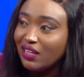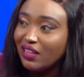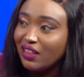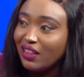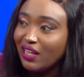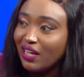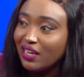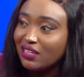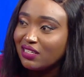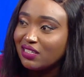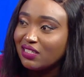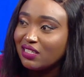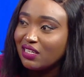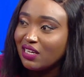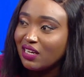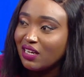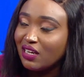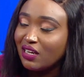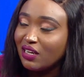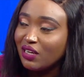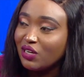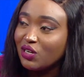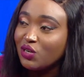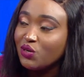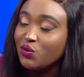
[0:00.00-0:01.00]

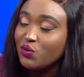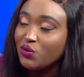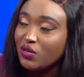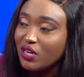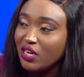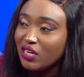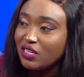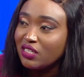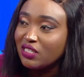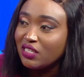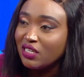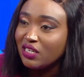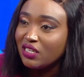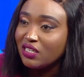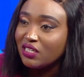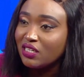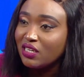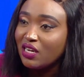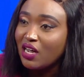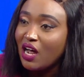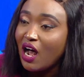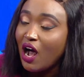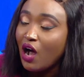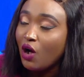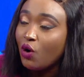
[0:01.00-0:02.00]
that created
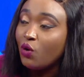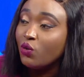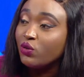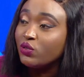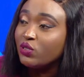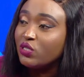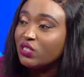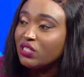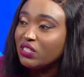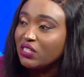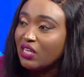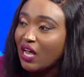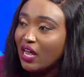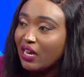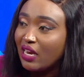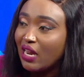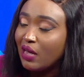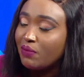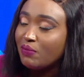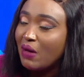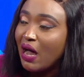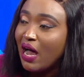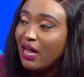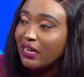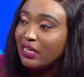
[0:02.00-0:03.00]
a concern,
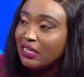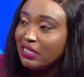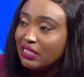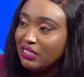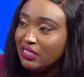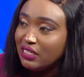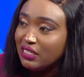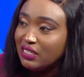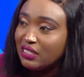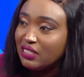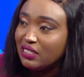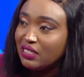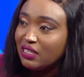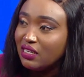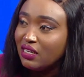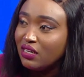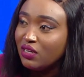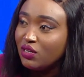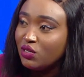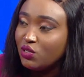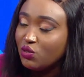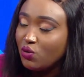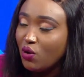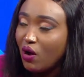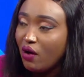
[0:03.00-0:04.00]
a need
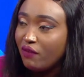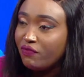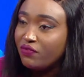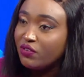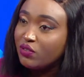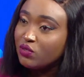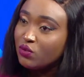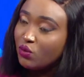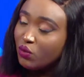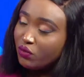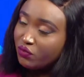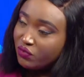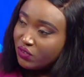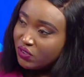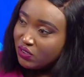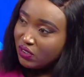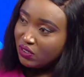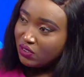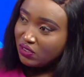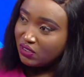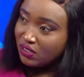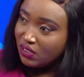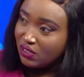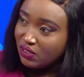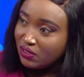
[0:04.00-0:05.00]
to have this
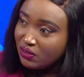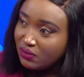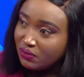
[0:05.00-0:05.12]
conversation?